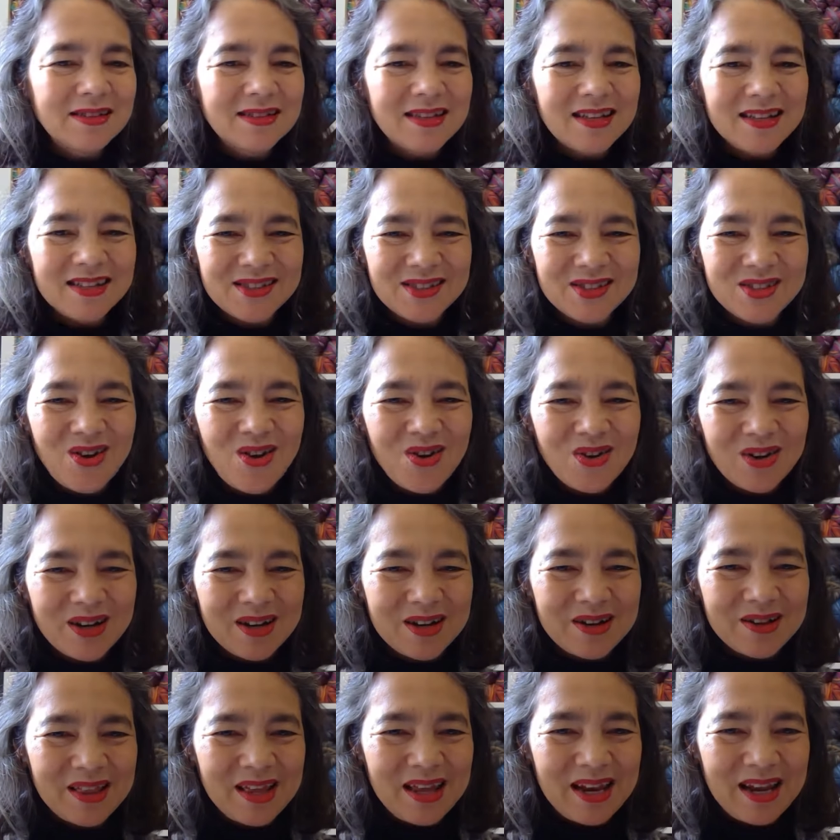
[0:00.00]
sock
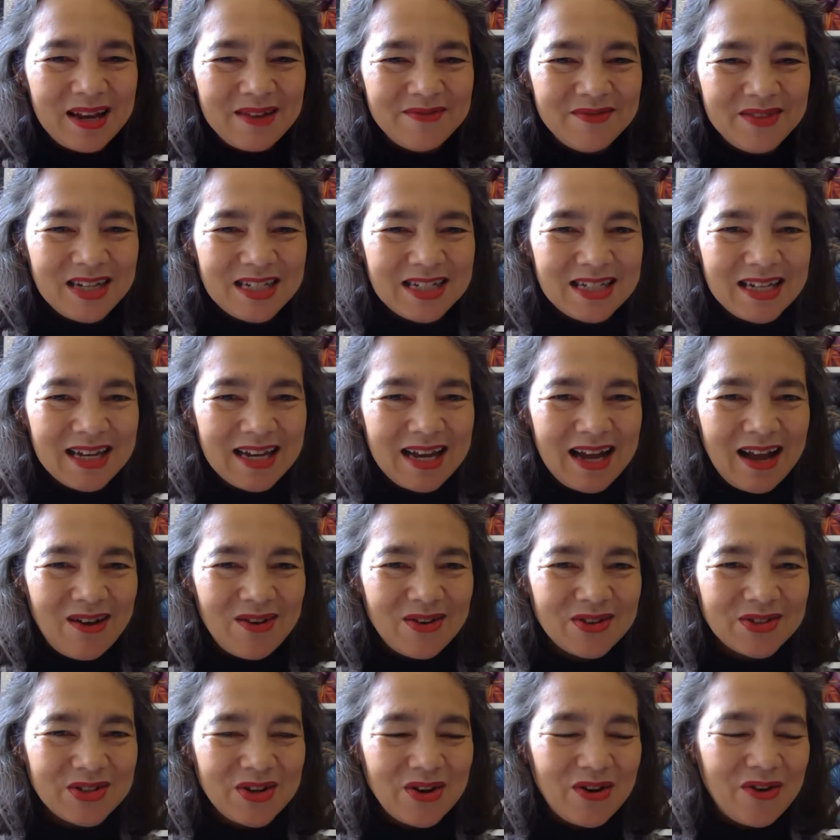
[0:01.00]
that I'm knitting
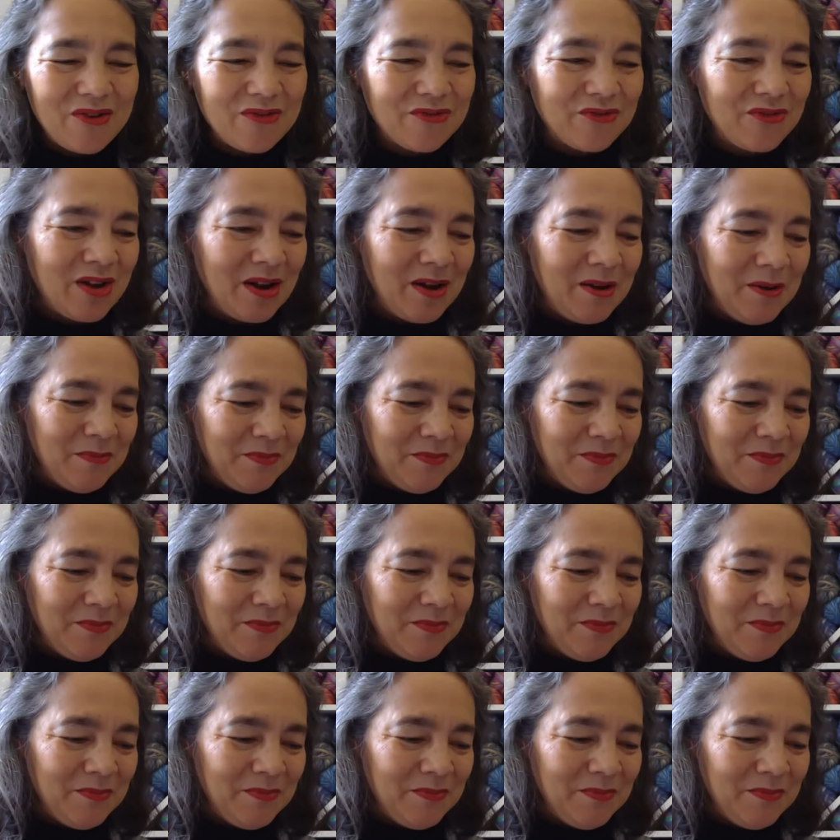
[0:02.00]
out of